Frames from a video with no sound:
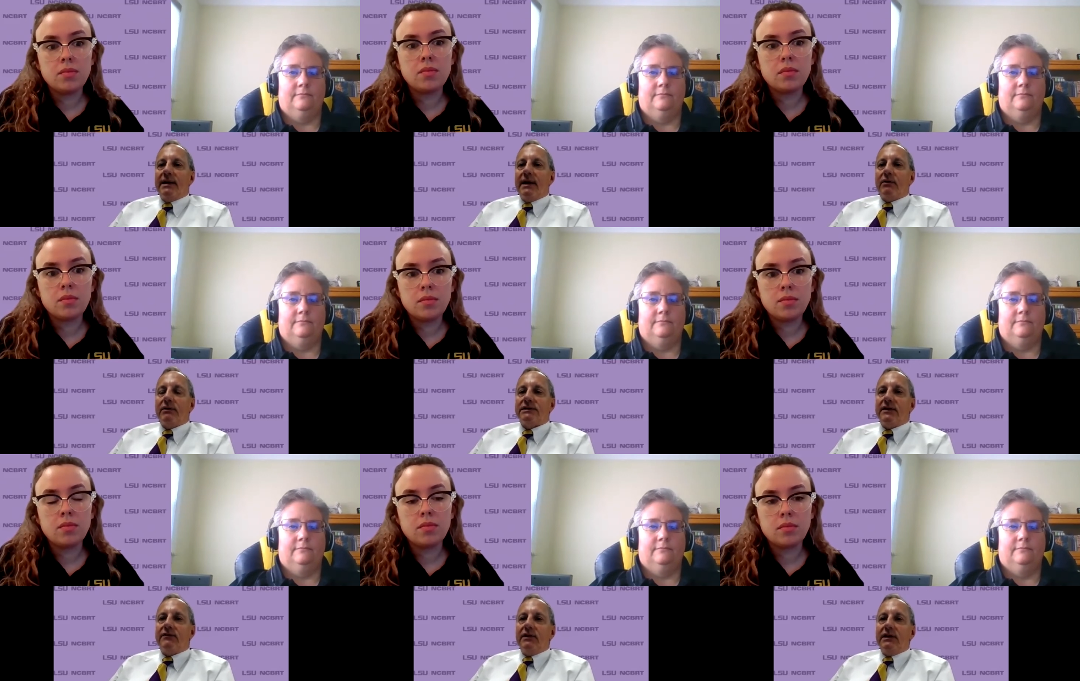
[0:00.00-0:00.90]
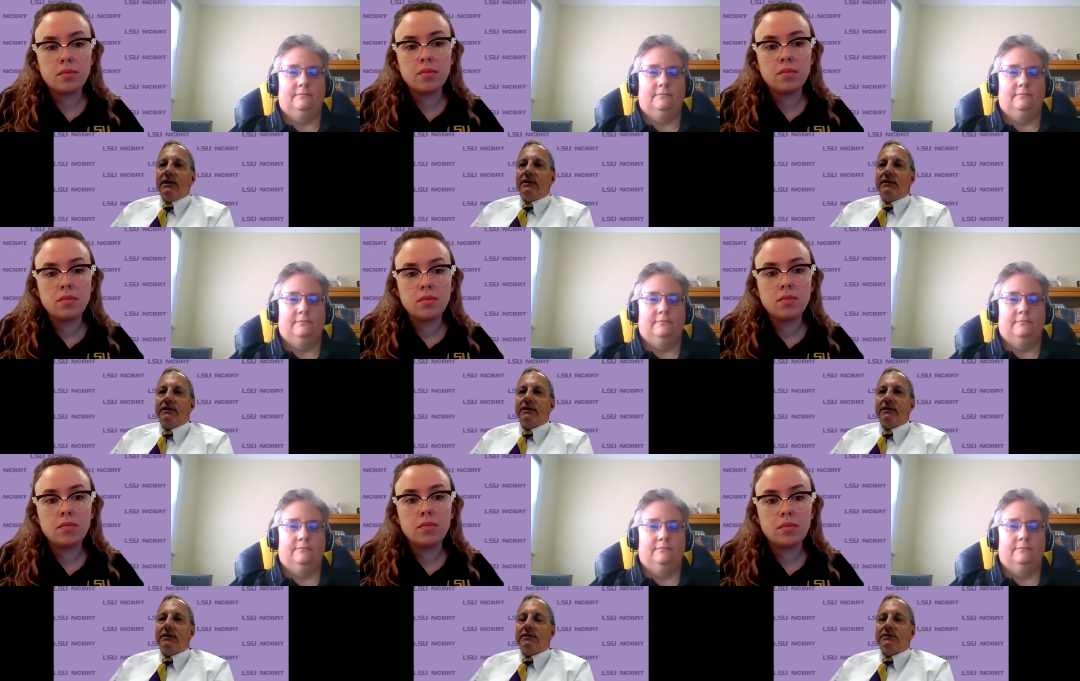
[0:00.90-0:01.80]
Speaker 1: how does that fit in
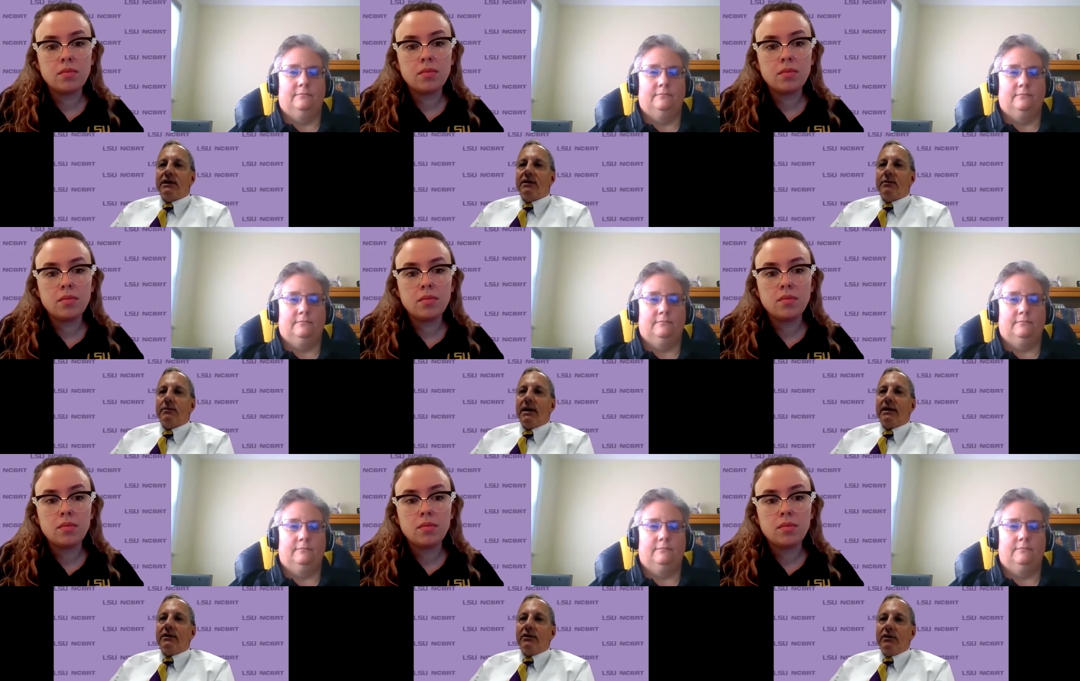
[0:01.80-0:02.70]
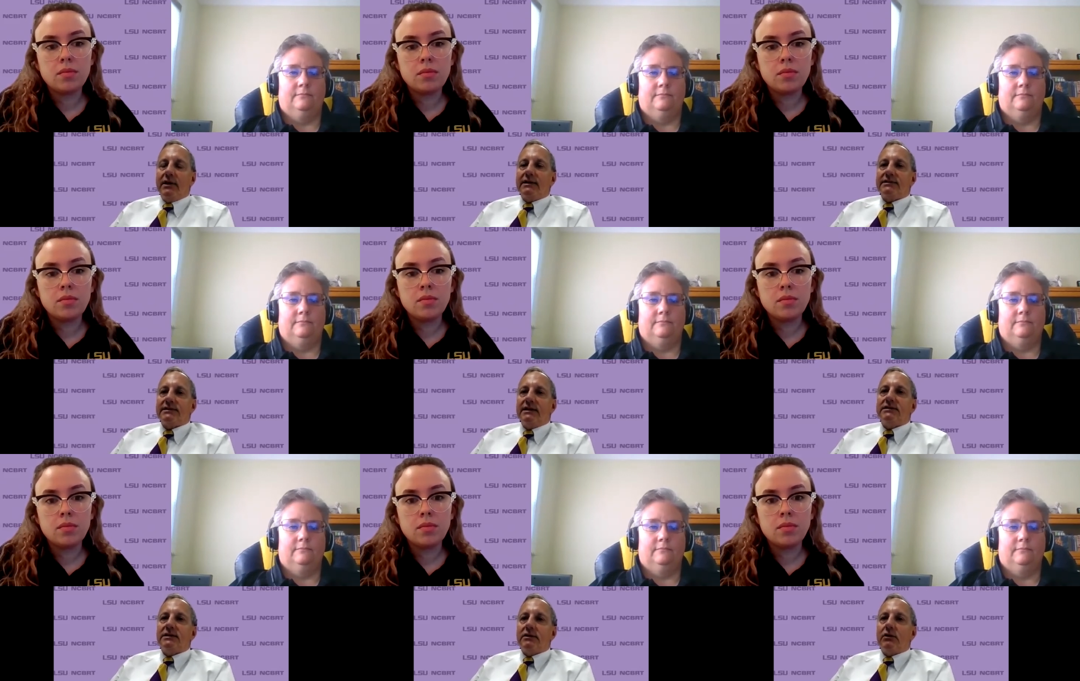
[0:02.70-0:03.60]
uh, as they come back in the United States
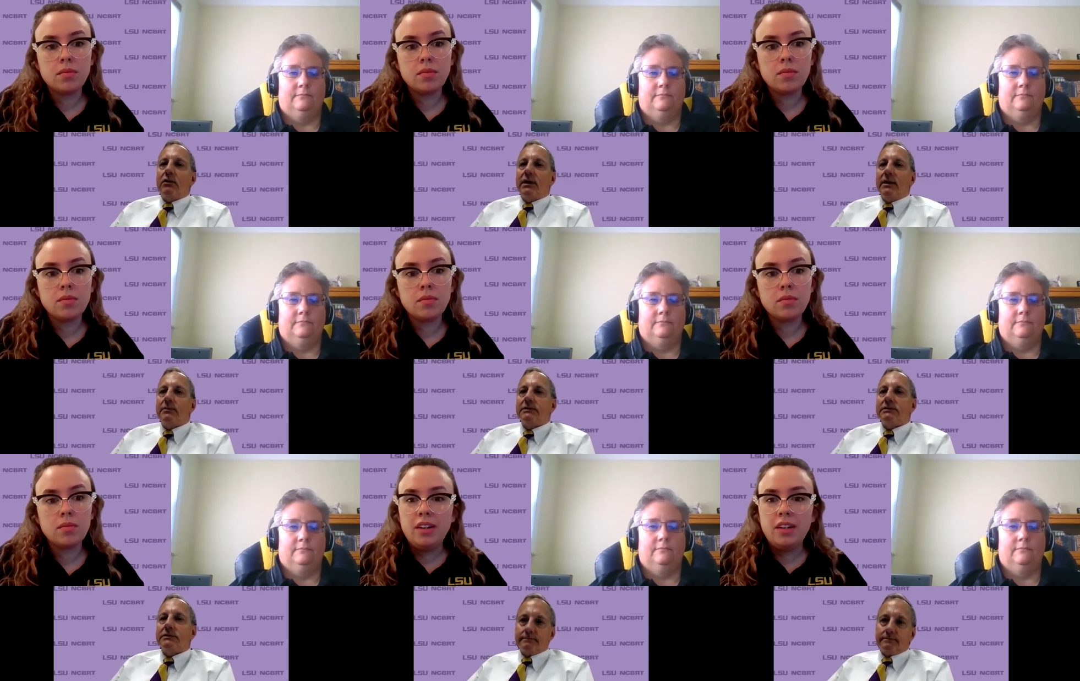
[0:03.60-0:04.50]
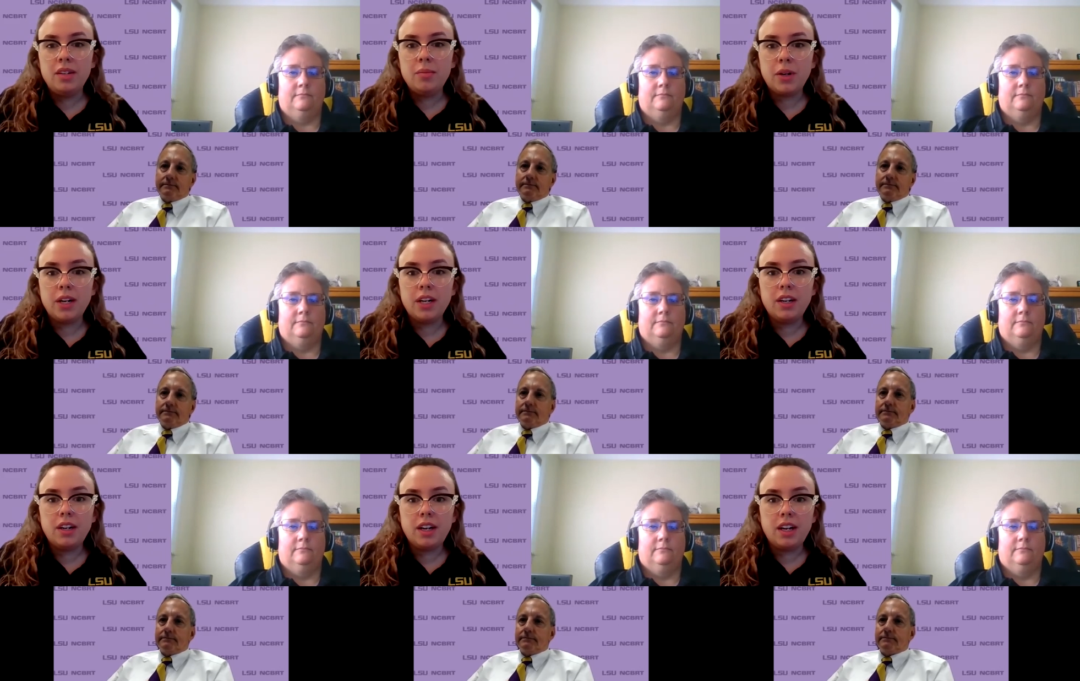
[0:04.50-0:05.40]
and on campus?
Speaker 2: And
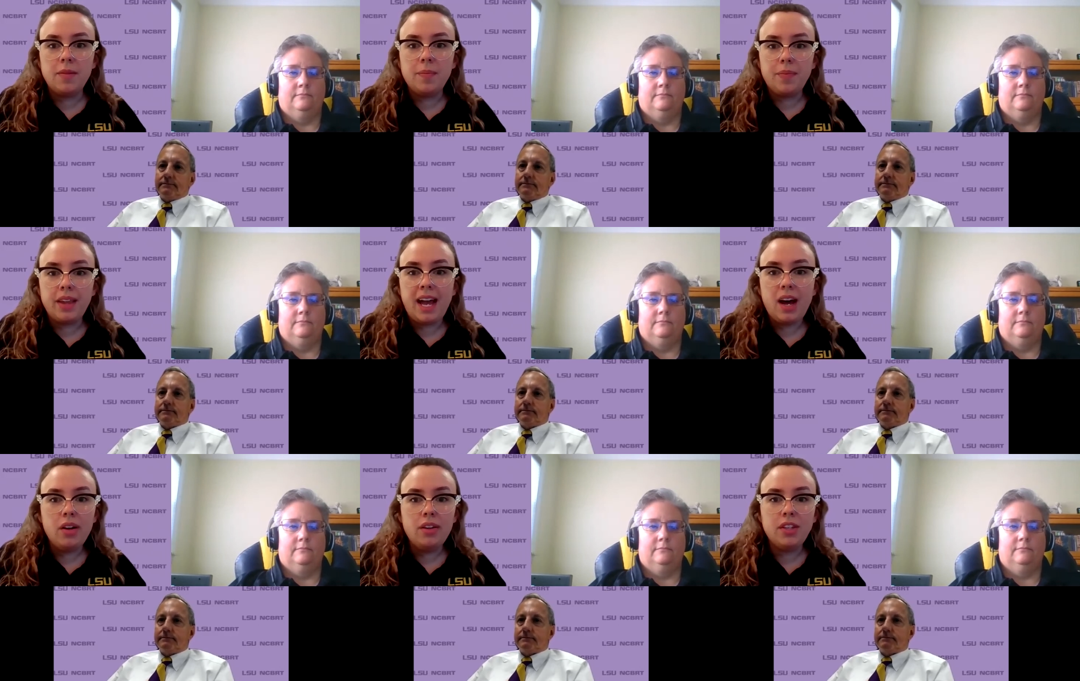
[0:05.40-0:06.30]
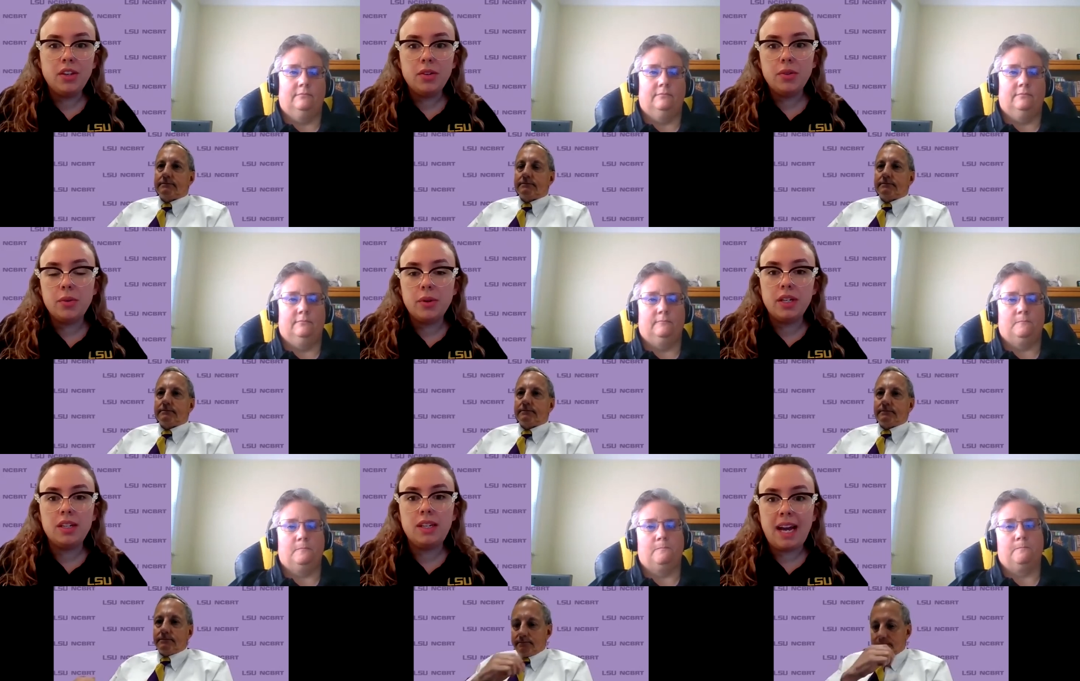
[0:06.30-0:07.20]
Bart, um, how have you
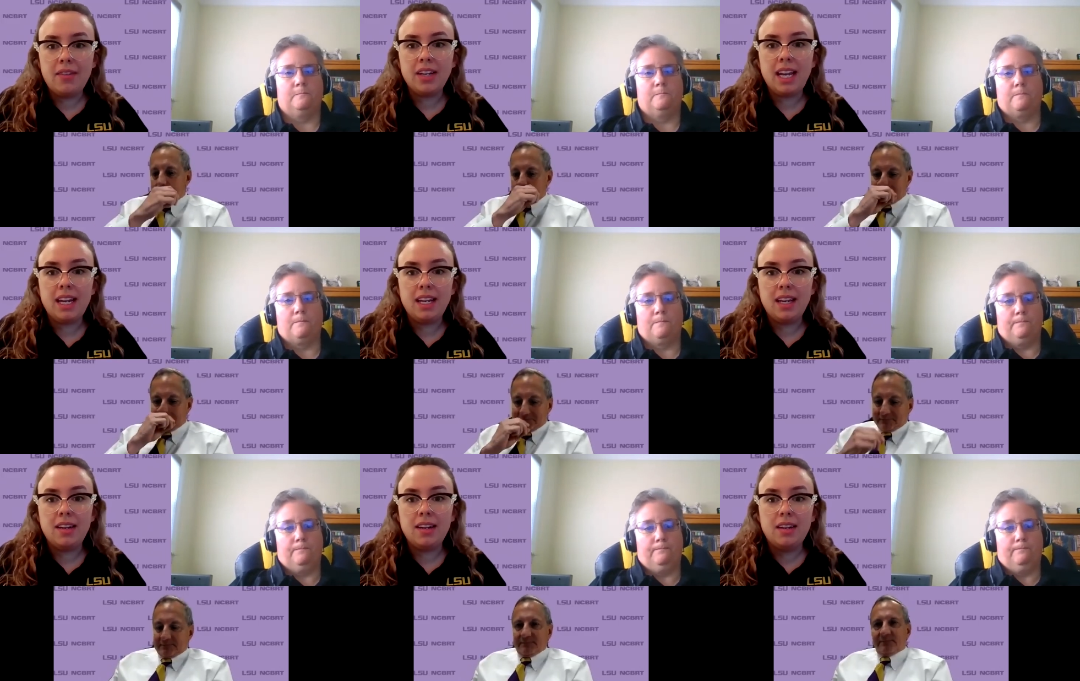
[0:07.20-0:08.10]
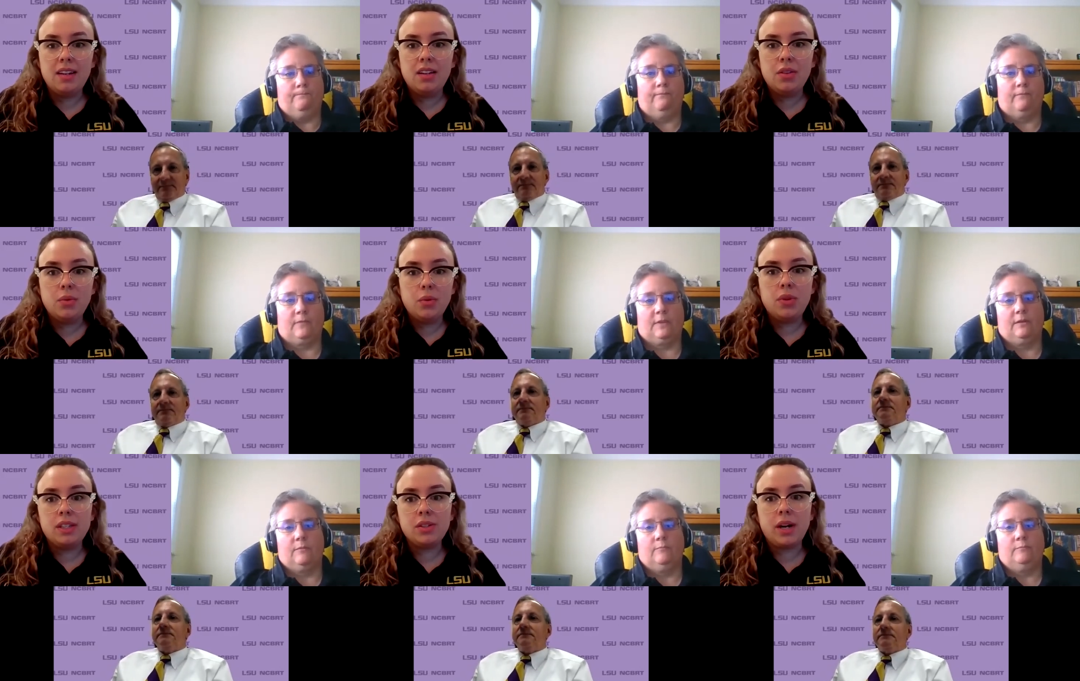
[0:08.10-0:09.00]
navigated through
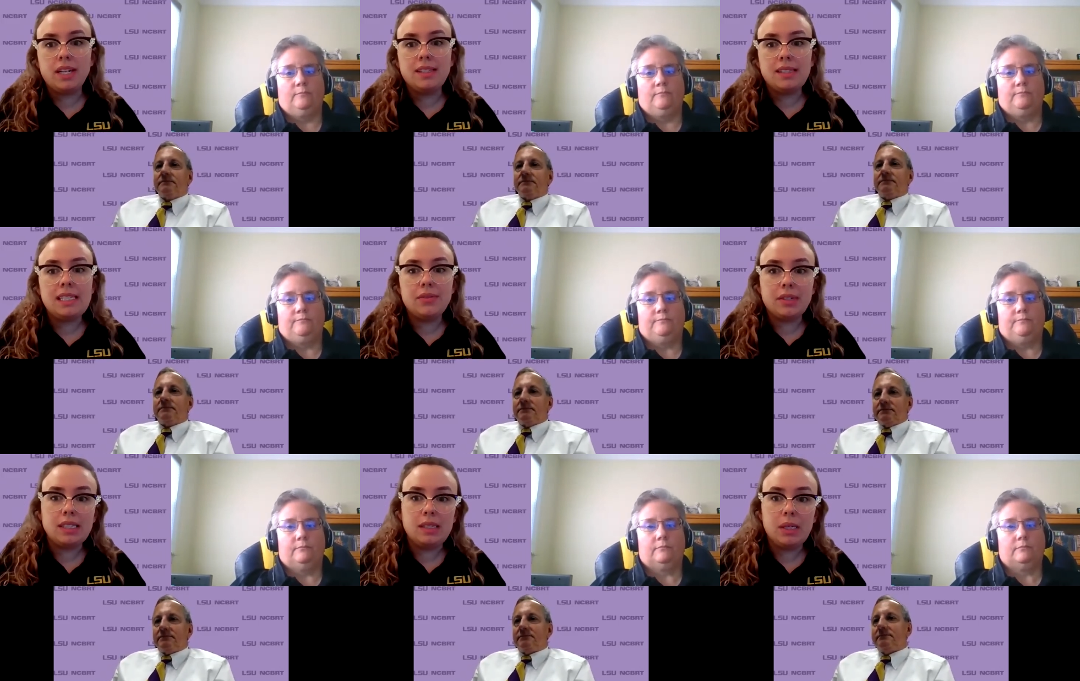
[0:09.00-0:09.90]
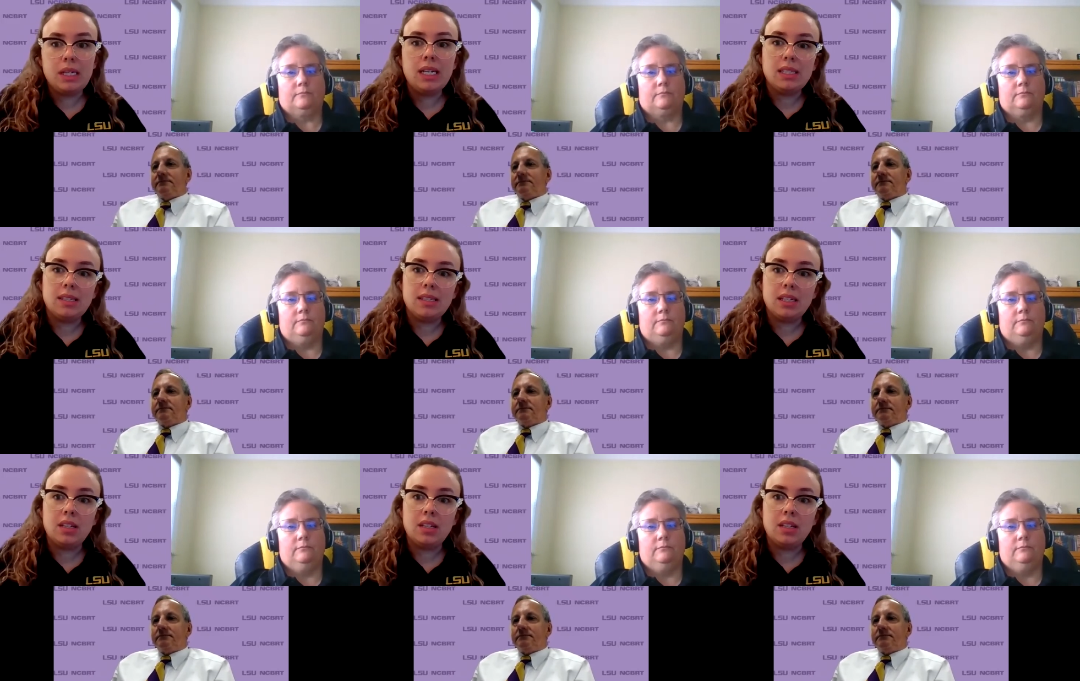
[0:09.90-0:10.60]
this crisis differently because it's a